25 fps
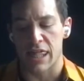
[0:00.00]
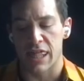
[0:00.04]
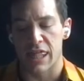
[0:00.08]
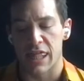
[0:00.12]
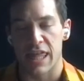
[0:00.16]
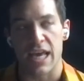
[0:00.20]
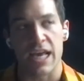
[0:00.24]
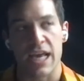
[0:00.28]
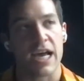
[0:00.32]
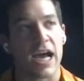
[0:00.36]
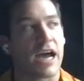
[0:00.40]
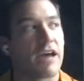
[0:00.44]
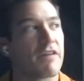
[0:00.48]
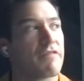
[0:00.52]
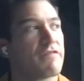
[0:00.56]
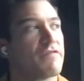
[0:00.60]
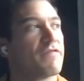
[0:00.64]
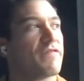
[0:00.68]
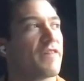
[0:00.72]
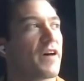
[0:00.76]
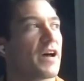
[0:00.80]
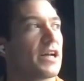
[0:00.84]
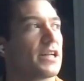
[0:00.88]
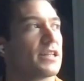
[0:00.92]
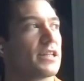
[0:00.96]
think I
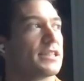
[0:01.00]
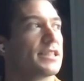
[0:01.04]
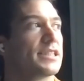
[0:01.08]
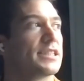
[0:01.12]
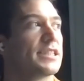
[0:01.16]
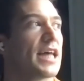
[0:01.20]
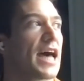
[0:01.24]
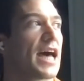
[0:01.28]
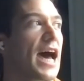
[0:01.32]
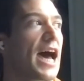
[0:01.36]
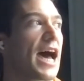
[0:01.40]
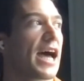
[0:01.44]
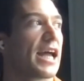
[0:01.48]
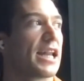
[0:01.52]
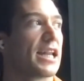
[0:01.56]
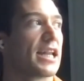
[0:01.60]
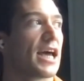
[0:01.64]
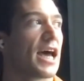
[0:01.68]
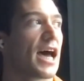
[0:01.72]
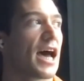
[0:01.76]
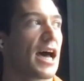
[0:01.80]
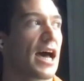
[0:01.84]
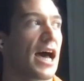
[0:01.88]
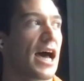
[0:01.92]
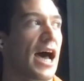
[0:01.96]
felt that
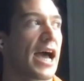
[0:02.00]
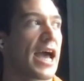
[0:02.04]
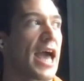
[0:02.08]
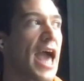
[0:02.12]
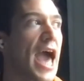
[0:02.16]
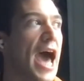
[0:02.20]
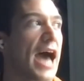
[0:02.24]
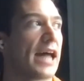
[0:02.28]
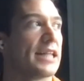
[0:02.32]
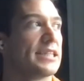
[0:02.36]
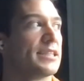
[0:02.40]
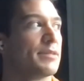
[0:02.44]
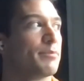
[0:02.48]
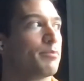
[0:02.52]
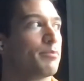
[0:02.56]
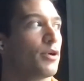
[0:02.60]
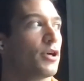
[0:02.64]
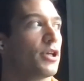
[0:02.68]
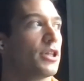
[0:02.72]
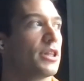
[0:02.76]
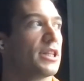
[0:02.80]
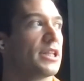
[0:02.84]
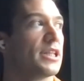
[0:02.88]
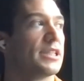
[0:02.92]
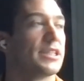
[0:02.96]
I had to
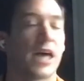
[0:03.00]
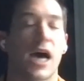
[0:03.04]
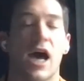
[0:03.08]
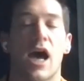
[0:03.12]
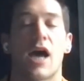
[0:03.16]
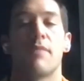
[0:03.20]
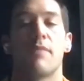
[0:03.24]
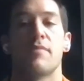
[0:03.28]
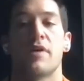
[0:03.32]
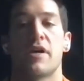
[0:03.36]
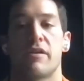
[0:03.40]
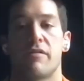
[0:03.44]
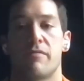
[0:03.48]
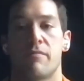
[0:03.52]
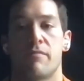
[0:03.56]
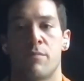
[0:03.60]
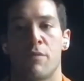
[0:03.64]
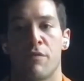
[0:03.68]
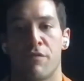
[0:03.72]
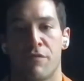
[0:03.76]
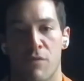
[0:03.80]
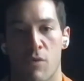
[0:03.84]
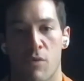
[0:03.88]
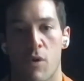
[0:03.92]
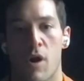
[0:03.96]
put the time in
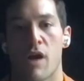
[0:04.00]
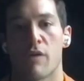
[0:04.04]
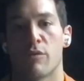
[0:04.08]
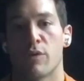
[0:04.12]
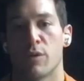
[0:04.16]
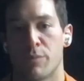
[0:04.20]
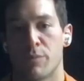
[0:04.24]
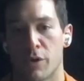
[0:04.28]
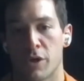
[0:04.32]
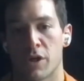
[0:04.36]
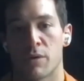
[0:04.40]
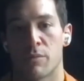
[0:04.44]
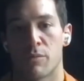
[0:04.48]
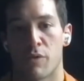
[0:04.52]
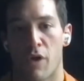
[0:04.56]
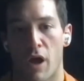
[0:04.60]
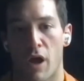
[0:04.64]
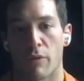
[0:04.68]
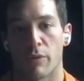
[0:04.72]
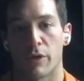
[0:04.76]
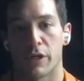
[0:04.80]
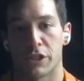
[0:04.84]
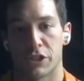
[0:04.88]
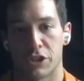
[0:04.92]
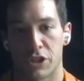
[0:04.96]
before I would book a
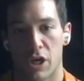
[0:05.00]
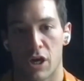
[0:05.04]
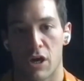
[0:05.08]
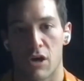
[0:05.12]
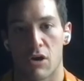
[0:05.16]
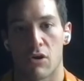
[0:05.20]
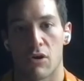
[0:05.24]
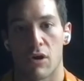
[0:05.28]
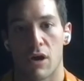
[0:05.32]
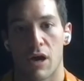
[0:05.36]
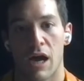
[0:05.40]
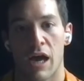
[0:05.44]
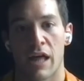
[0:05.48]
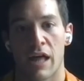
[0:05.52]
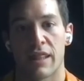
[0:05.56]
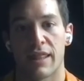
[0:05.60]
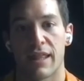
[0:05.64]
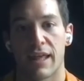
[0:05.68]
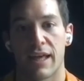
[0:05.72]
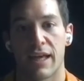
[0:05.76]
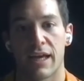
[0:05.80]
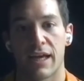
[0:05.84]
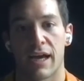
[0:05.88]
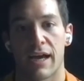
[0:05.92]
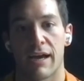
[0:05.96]
Broadway show. I
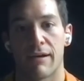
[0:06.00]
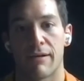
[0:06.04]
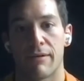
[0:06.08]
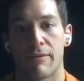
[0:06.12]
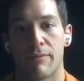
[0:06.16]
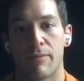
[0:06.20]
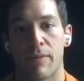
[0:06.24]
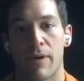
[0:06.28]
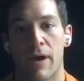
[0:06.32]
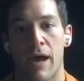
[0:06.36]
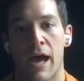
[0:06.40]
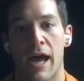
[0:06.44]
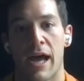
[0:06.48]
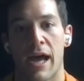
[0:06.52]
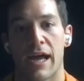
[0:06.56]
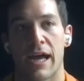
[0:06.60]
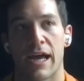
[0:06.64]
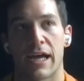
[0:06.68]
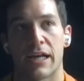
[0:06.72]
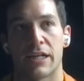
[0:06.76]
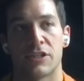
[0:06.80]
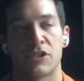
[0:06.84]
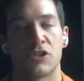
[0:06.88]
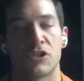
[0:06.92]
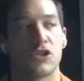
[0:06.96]
think I
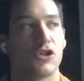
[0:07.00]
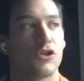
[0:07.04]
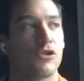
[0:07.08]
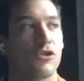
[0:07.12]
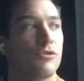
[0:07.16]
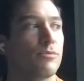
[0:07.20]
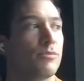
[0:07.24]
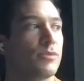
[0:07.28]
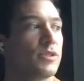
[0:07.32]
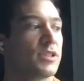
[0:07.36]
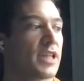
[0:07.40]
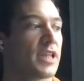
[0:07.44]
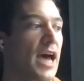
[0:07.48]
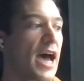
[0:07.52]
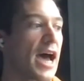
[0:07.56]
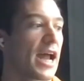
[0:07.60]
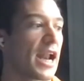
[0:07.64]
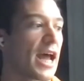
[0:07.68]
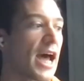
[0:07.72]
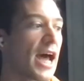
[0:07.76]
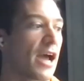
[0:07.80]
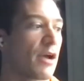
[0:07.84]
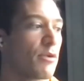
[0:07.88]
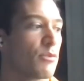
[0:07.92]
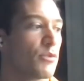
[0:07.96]
had assumed
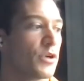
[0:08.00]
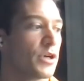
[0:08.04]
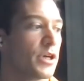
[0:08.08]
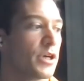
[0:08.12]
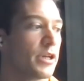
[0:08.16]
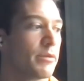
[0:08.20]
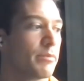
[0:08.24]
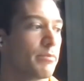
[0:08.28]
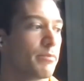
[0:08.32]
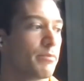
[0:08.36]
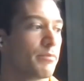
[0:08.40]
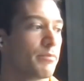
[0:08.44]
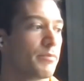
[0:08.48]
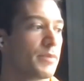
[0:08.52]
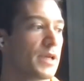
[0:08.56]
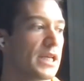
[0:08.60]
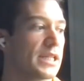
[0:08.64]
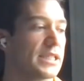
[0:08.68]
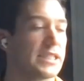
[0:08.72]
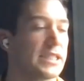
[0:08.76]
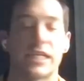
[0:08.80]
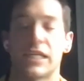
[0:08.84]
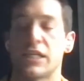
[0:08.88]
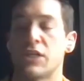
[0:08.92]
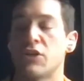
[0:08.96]
that I would
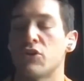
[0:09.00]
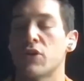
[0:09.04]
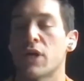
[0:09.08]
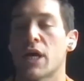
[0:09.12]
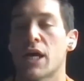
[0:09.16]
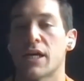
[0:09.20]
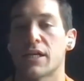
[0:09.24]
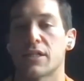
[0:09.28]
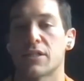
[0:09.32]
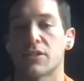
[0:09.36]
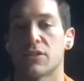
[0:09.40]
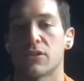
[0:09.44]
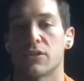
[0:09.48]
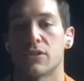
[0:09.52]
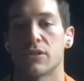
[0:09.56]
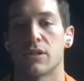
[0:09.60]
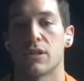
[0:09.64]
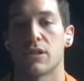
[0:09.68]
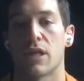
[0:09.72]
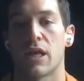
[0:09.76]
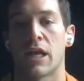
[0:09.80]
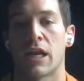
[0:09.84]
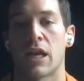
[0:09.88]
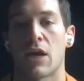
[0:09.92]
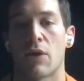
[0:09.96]
continue to
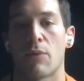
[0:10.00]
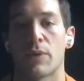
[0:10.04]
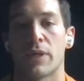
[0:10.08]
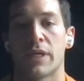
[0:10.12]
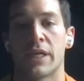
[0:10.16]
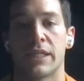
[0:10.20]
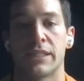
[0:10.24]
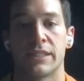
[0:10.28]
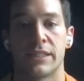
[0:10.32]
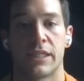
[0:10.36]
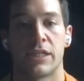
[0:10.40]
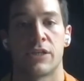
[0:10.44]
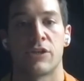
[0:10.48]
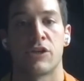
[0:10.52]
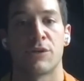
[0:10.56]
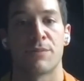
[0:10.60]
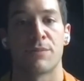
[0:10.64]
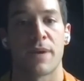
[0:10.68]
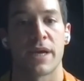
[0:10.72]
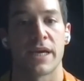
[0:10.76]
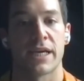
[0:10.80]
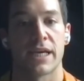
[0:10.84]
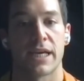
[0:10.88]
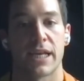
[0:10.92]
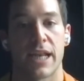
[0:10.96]
hustle and I would continue to
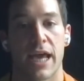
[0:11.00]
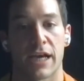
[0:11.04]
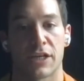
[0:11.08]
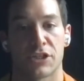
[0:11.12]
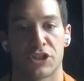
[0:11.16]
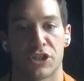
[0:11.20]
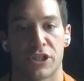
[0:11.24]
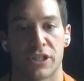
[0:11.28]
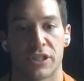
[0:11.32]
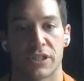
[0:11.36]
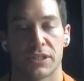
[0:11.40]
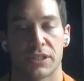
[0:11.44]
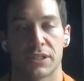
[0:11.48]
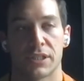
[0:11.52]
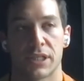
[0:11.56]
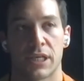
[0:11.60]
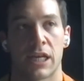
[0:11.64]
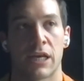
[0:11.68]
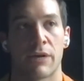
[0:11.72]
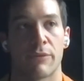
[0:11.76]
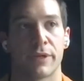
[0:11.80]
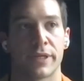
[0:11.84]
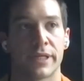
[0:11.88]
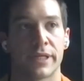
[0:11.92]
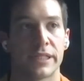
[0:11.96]
make connections
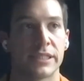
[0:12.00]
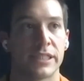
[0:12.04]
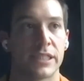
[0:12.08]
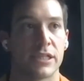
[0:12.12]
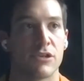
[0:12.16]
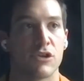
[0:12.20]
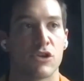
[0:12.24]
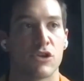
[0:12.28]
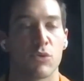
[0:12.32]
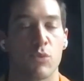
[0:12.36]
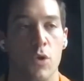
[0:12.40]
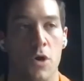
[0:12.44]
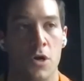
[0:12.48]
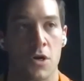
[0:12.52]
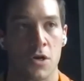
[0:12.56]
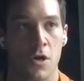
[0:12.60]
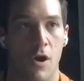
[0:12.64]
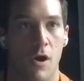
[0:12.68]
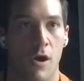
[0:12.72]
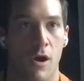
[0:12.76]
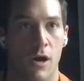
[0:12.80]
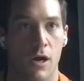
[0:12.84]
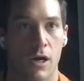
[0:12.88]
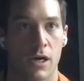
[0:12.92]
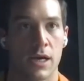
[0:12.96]
and I would continue to work
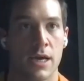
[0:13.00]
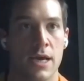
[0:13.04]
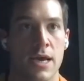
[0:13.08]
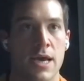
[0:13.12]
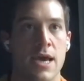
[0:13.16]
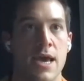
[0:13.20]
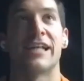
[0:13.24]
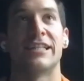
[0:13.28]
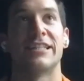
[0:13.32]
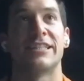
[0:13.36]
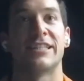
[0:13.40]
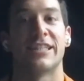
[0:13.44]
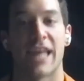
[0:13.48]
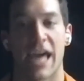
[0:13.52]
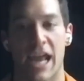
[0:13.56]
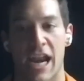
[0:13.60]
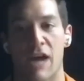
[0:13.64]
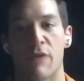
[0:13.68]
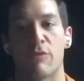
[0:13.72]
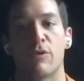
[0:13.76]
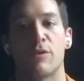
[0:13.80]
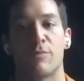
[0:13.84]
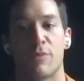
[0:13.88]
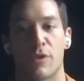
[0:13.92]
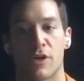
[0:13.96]
hard and then
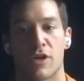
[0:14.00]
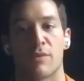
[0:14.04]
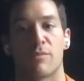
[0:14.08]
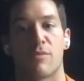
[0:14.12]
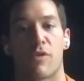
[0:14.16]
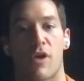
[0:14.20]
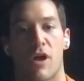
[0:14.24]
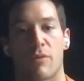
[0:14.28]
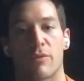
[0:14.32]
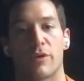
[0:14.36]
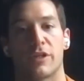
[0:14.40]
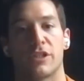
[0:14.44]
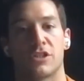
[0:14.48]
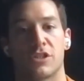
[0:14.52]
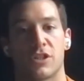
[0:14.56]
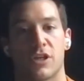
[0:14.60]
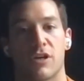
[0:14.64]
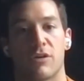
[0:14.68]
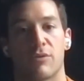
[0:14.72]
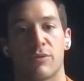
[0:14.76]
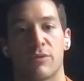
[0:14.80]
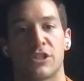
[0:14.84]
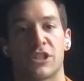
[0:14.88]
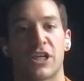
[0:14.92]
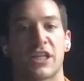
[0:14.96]
I would book a Broadway
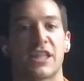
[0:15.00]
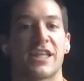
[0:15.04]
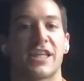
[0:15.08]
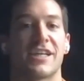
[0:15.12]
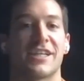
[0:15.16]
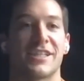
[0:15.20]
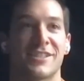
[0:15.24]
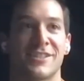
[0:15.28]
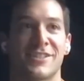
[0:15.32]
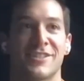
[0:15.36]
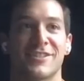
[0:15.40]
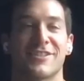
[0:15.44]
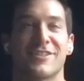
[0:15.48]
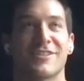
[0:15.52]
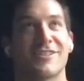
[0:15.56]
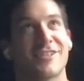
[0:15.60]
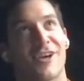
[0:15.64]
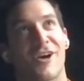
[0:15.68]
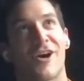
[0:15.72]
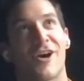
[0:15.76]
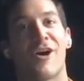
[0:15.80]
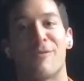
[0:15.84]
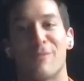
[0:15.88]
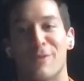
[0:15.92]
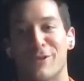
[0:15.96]
show, which I think is
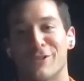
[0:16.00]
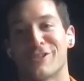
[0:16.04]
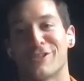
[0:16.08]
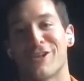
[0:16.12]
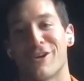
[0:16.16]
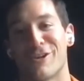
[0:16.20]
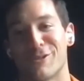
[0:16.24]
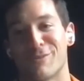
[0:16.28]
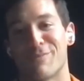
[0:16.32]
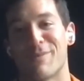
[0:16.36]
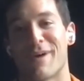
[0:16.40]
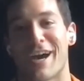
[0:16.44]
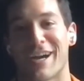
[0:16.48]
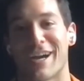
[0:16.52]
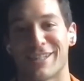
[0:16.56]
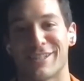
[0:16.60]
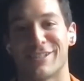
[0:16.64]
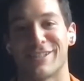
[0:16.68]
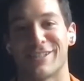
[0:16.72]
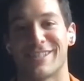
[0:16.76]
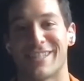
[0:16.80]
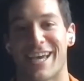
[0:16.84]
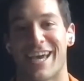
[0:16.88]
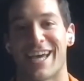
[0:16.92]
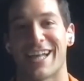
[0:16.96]
almost goes back
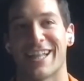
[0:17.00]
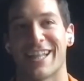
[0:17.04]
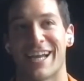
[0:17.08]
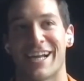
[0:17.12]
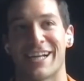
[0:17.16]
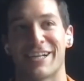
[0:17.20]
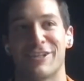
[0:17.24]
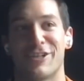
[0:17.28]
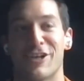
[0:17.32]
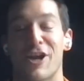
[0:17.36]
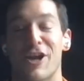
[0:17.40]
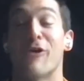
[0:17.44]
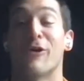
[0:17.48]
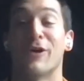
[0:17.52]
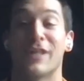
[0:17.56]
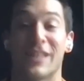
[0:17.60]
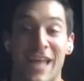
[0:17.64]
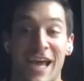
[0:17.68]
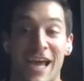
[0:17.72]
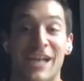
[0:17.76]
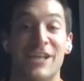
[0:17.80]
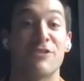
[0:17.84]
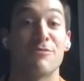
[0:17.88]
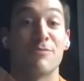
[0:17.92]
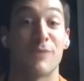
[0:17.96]
to saying like, no, and
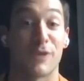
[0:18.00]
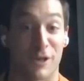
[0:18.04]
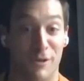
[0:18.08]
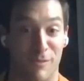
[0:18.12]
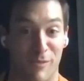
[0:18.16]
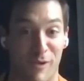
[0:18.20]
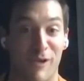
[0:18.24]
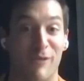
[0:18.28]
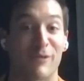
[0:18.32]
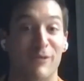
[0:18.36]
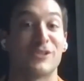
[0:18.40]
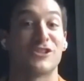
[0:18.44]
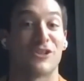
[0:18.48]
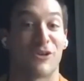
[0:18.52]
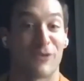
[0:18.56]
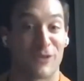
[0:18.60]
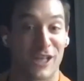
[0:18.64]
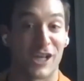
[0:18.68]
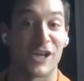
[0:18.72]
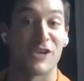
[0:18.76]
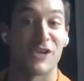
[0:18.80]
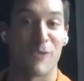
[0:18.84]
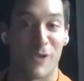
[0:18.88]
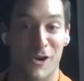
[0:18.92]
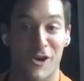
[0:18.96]
then you book a Broadway show
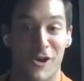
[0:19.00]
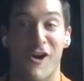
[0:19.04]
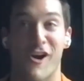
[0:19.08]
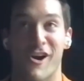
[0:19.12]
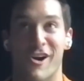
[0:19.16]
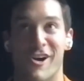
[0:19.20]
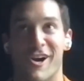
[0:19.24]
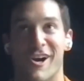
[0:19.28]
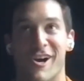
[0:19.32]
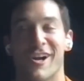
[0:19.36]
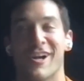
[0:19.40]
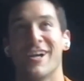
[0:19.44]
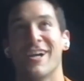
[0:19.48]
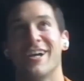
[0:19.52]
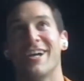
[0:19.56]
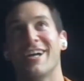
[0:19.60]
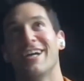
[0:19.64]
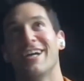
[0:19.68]
and then you work harder,